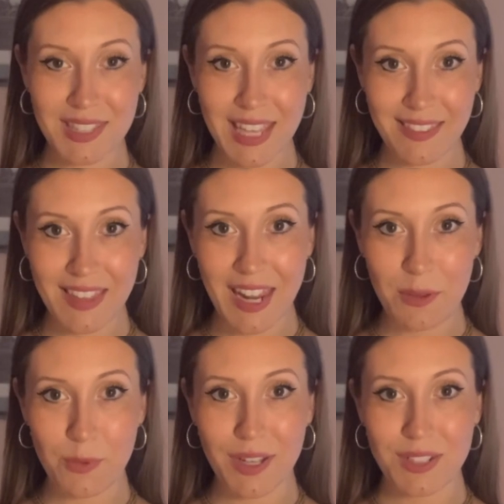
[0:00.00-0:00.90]
thing that I
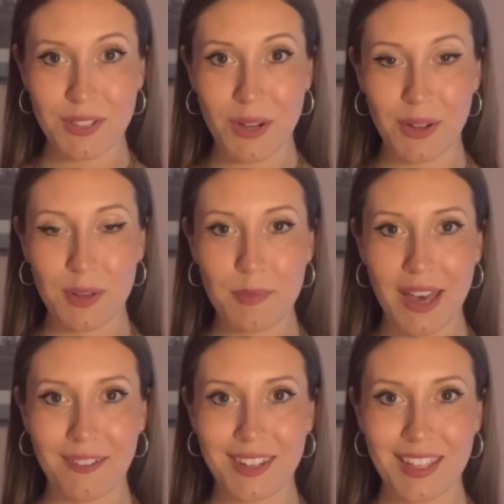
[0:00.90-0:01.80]
want to talk
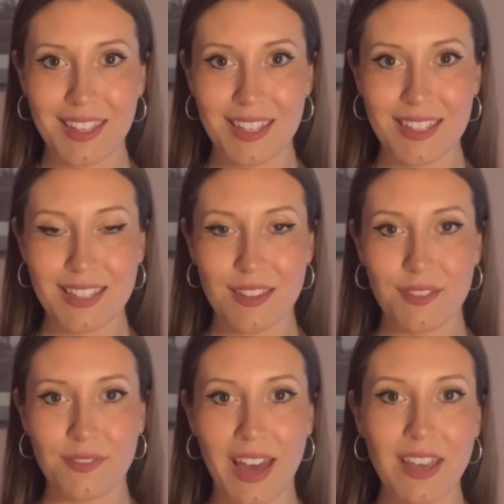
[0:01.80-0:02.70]
about is the
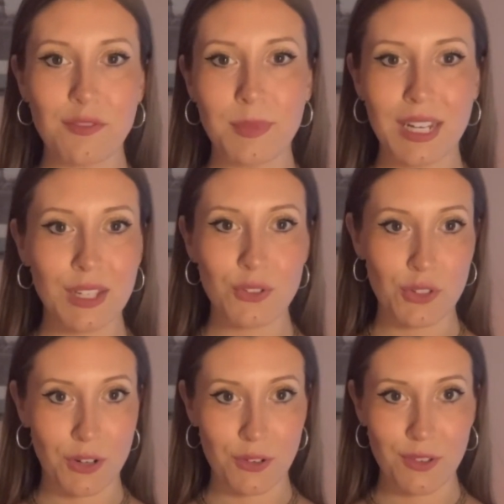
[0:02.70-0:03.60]
5-minute
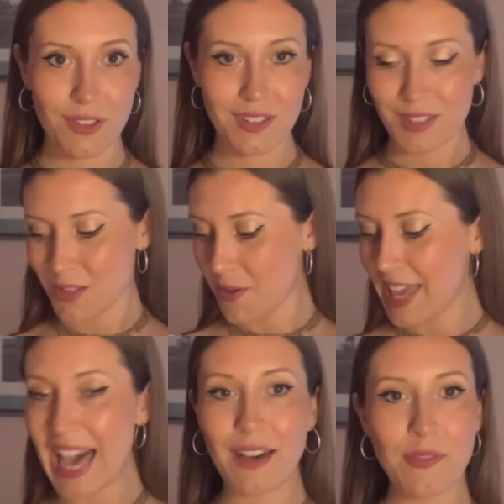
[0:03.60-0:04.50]
journal. So I
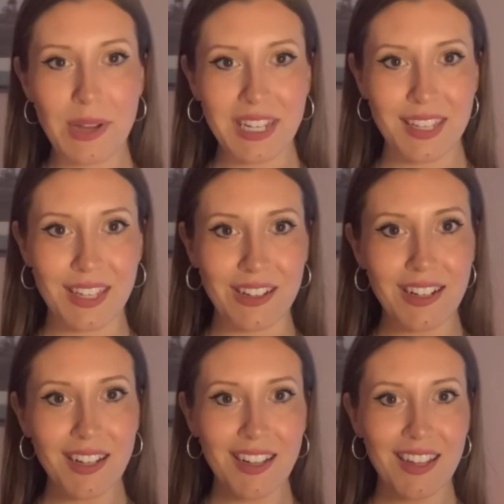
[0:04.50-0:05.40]
have one here.